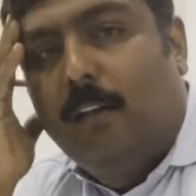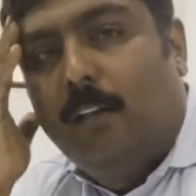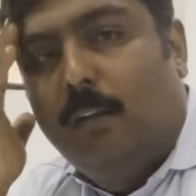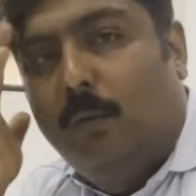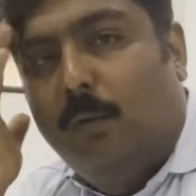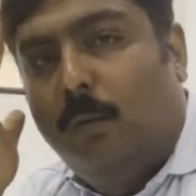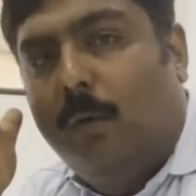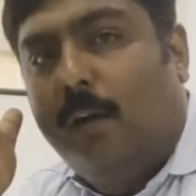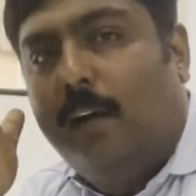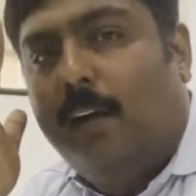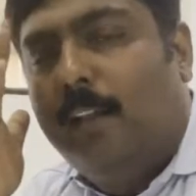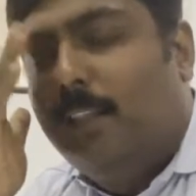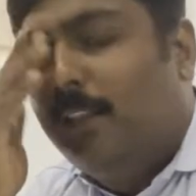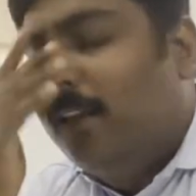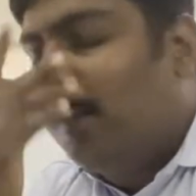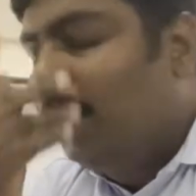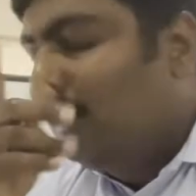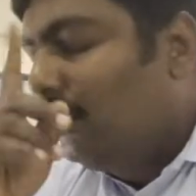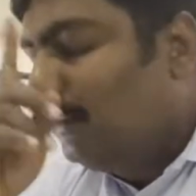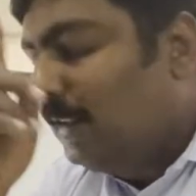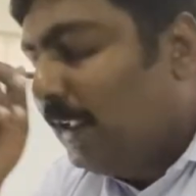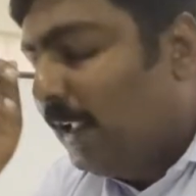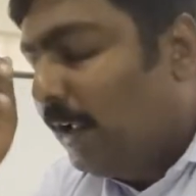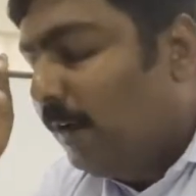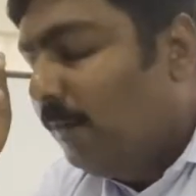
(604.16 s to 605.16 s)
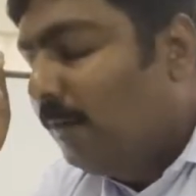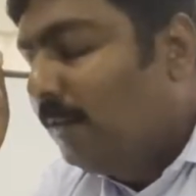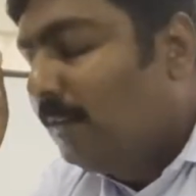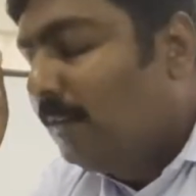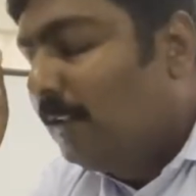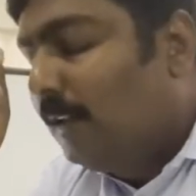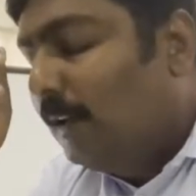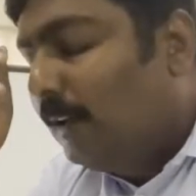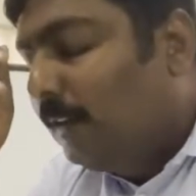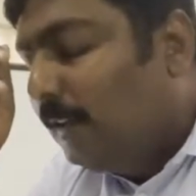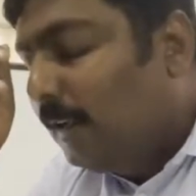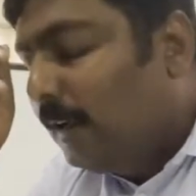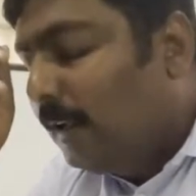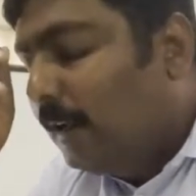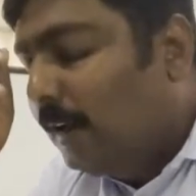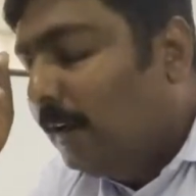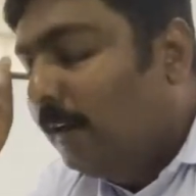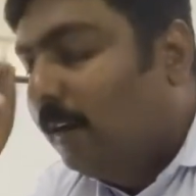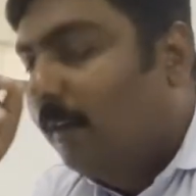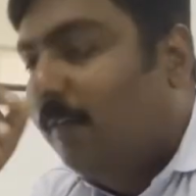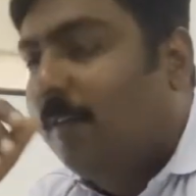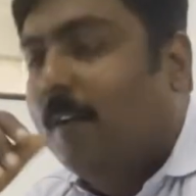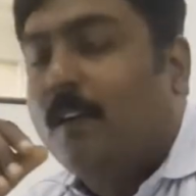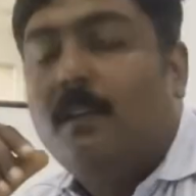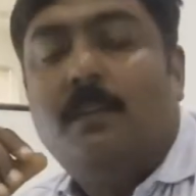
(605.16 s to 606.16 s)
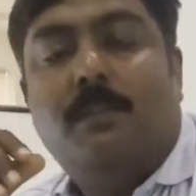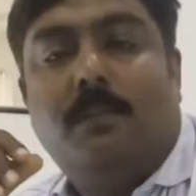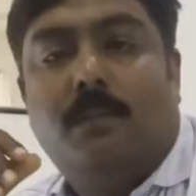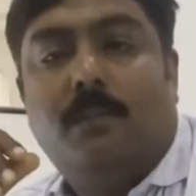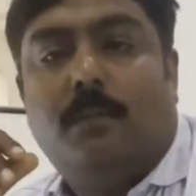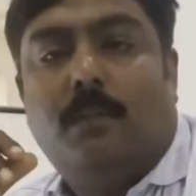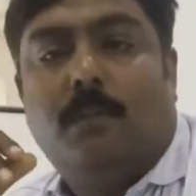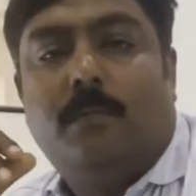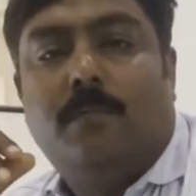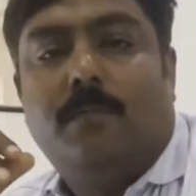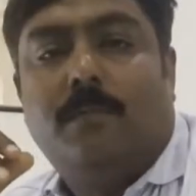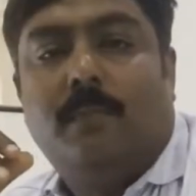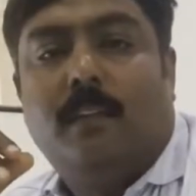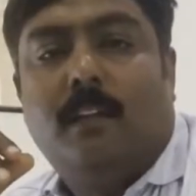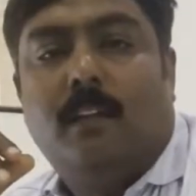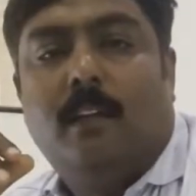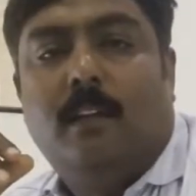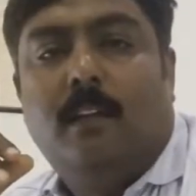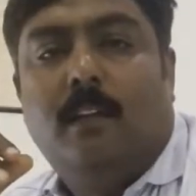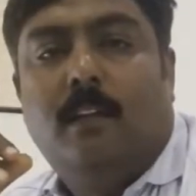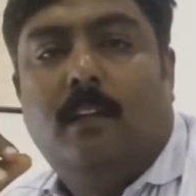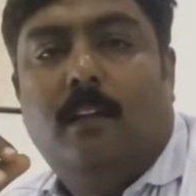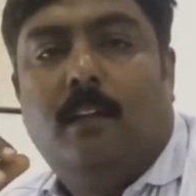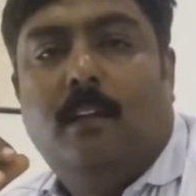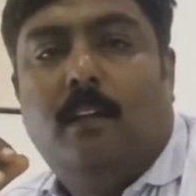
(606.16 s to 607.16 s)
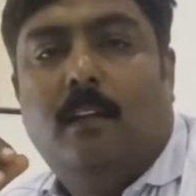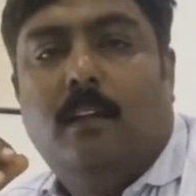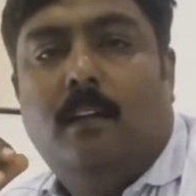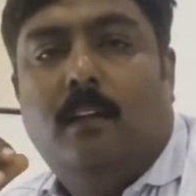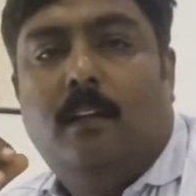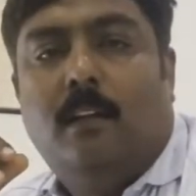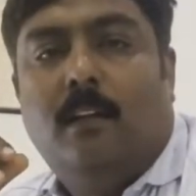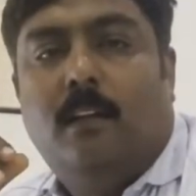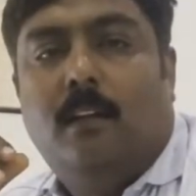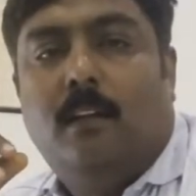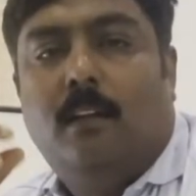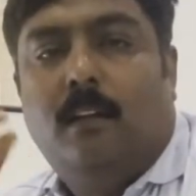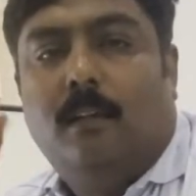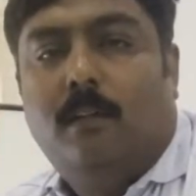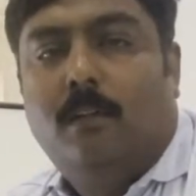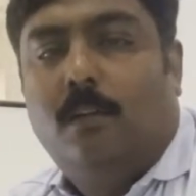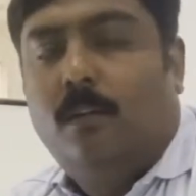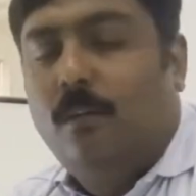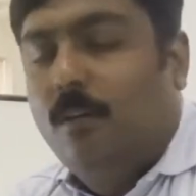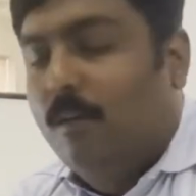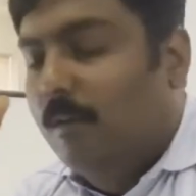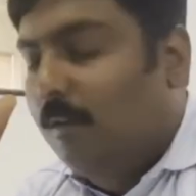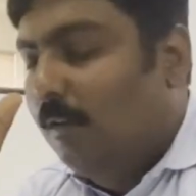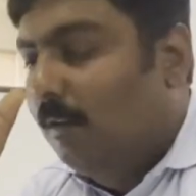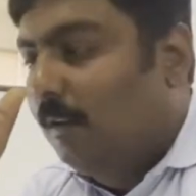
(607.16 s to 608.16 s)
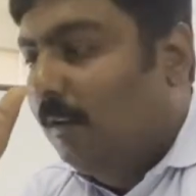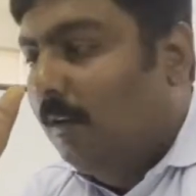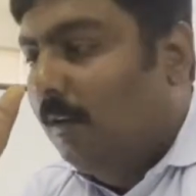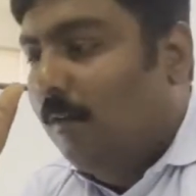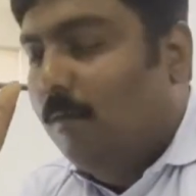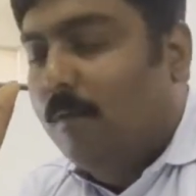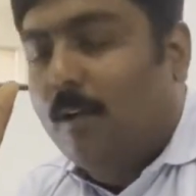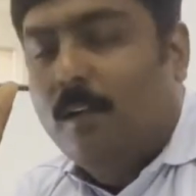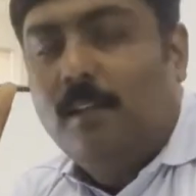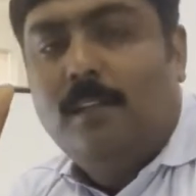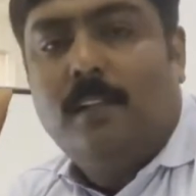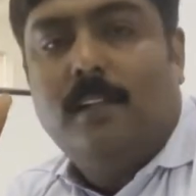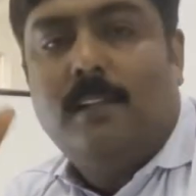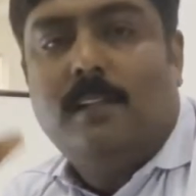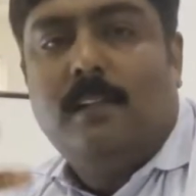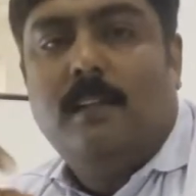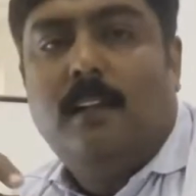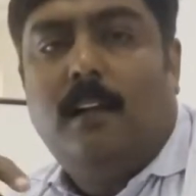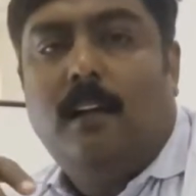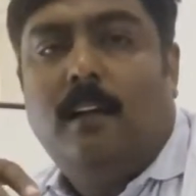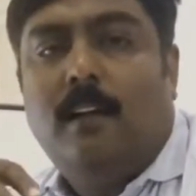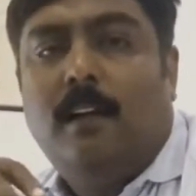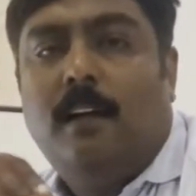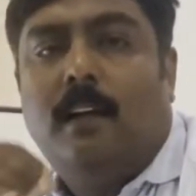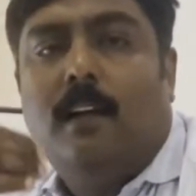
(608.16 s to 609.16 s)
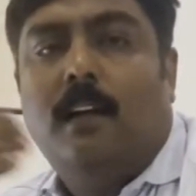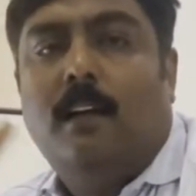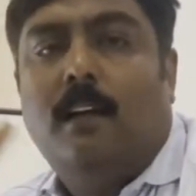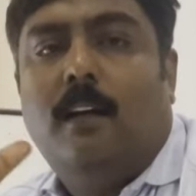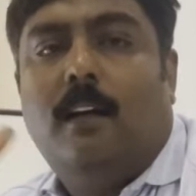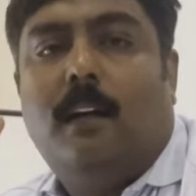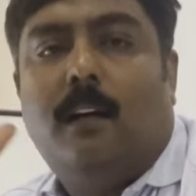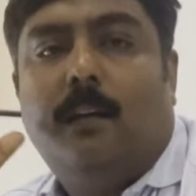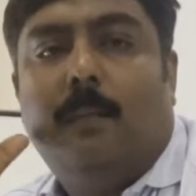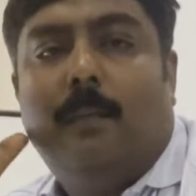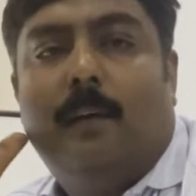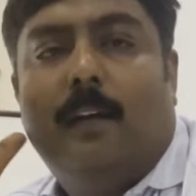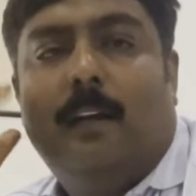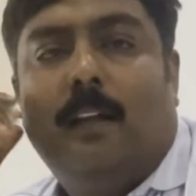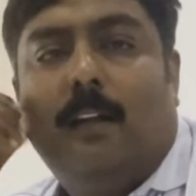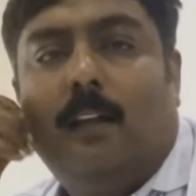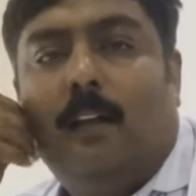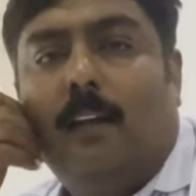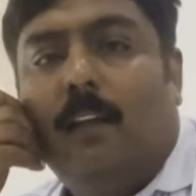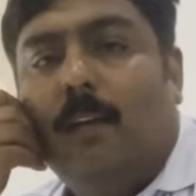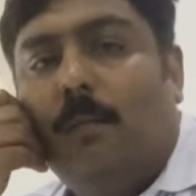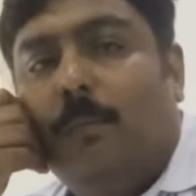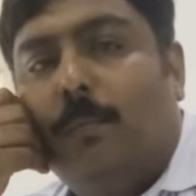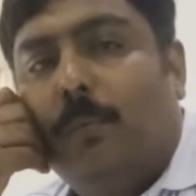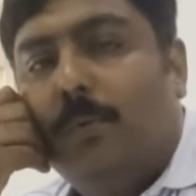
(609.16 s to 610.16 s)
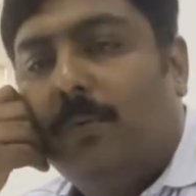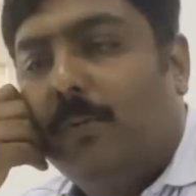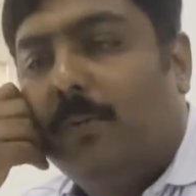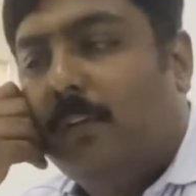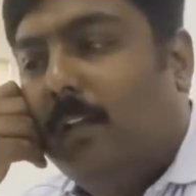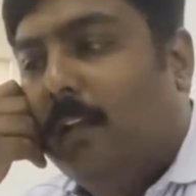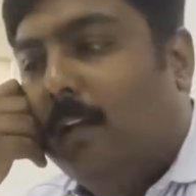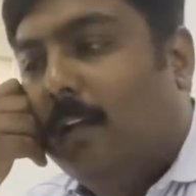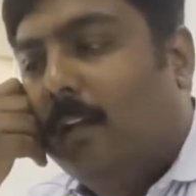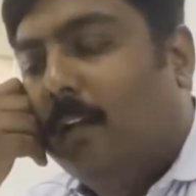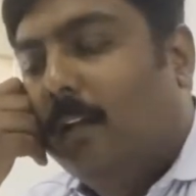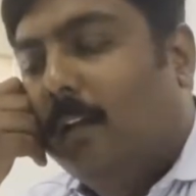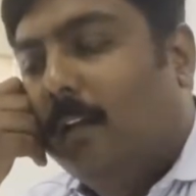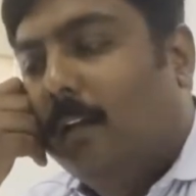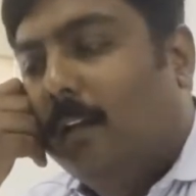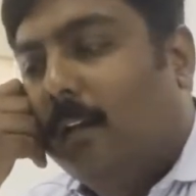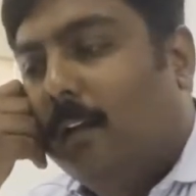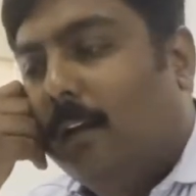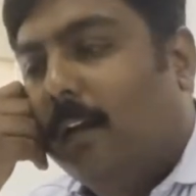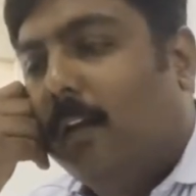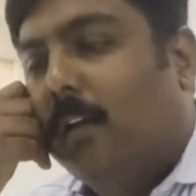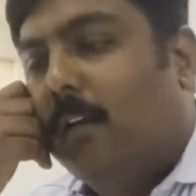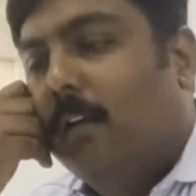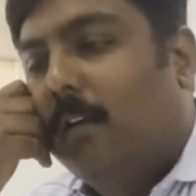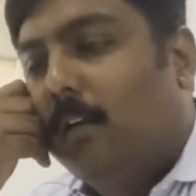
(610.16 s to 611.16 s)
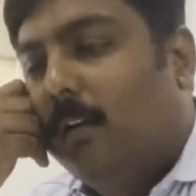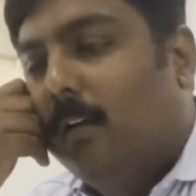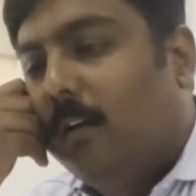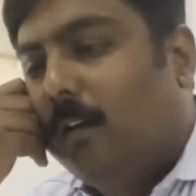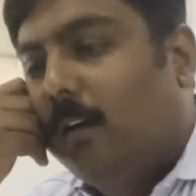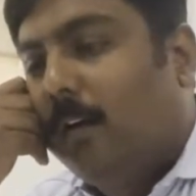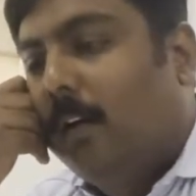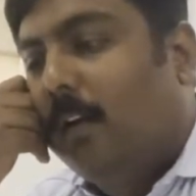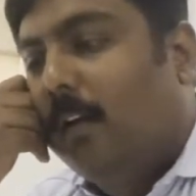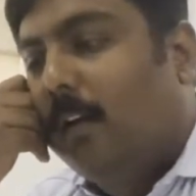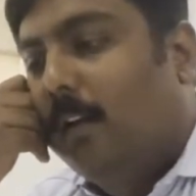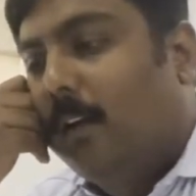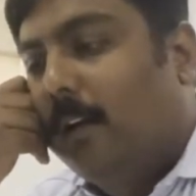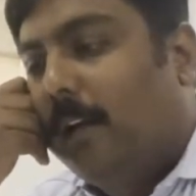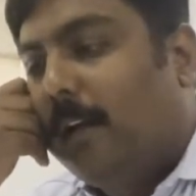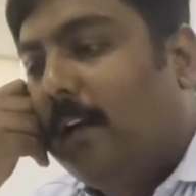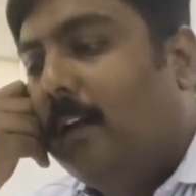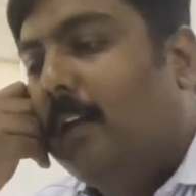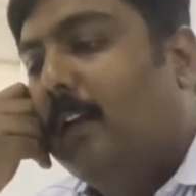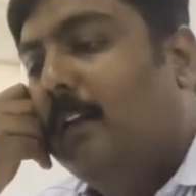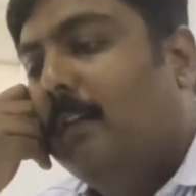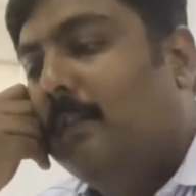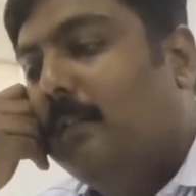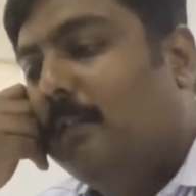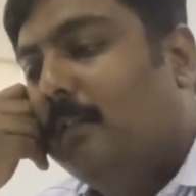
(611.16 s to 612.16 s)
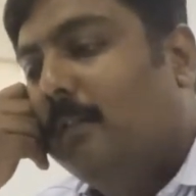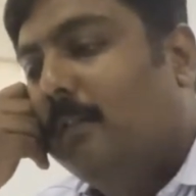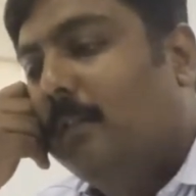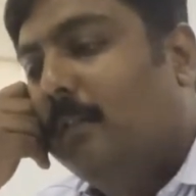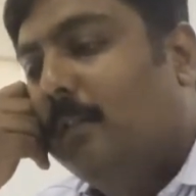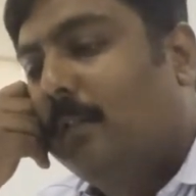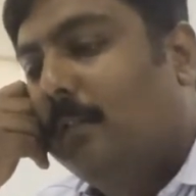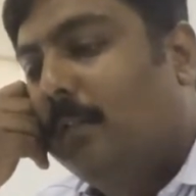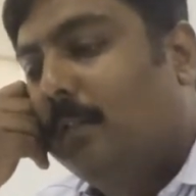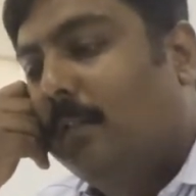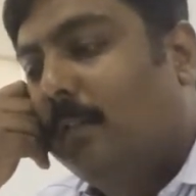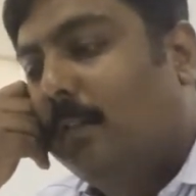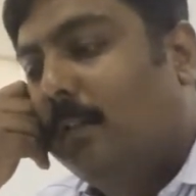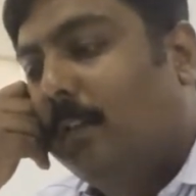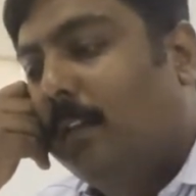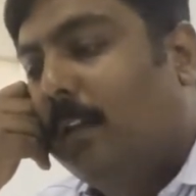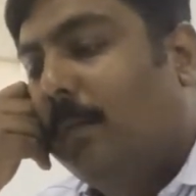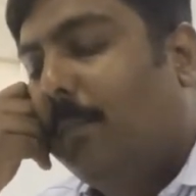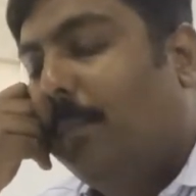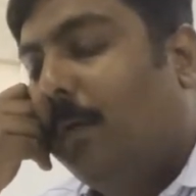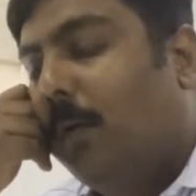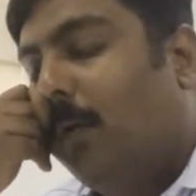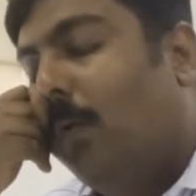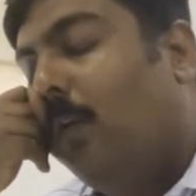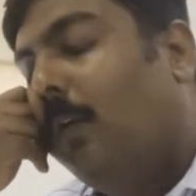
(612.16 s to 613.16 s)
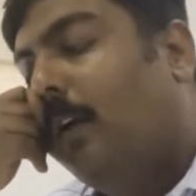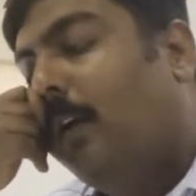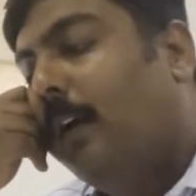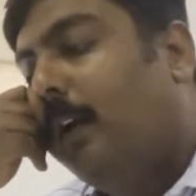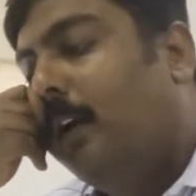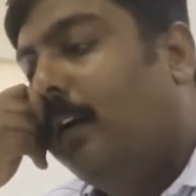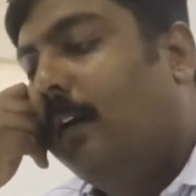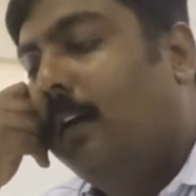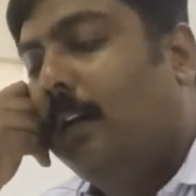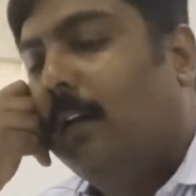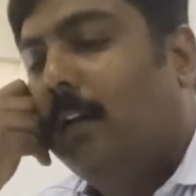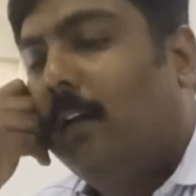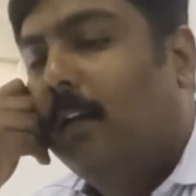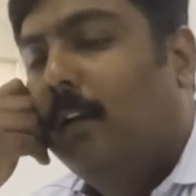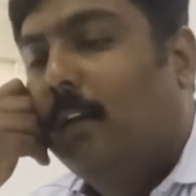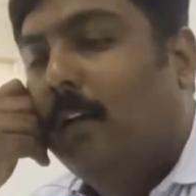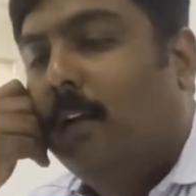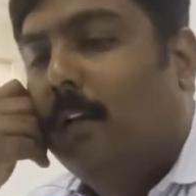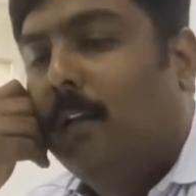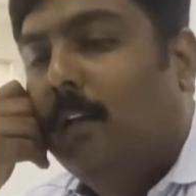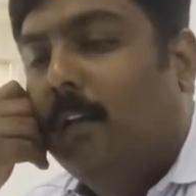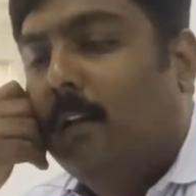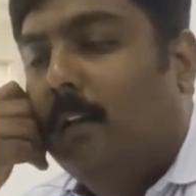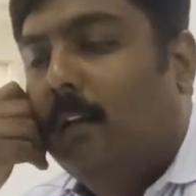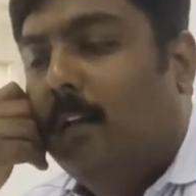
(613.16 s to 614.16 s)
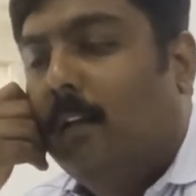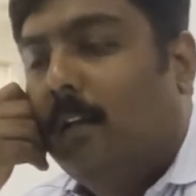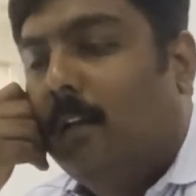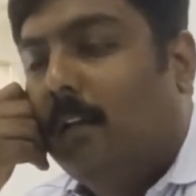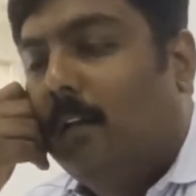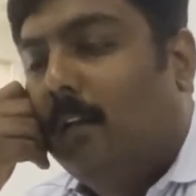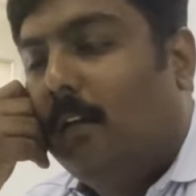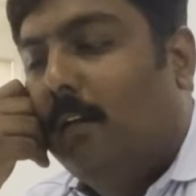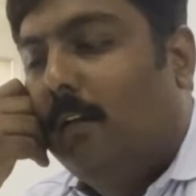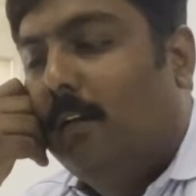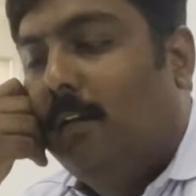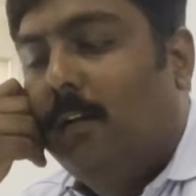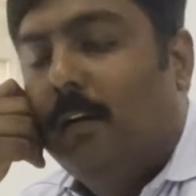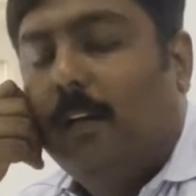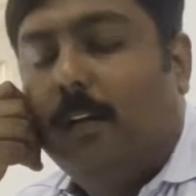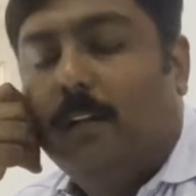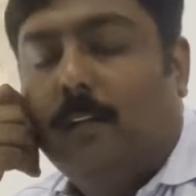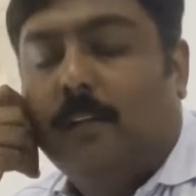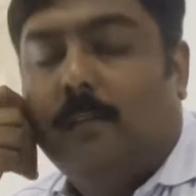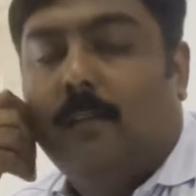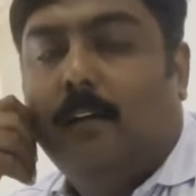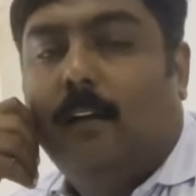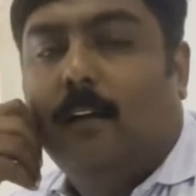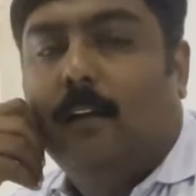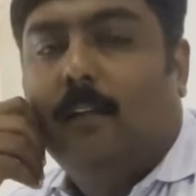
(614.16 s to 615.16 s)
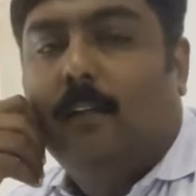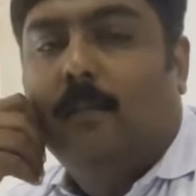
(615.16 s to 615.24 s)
The only thing is I have to select the correct reference store. So once it's done, it will automatically push the required indents in the PO, and you will get the stock.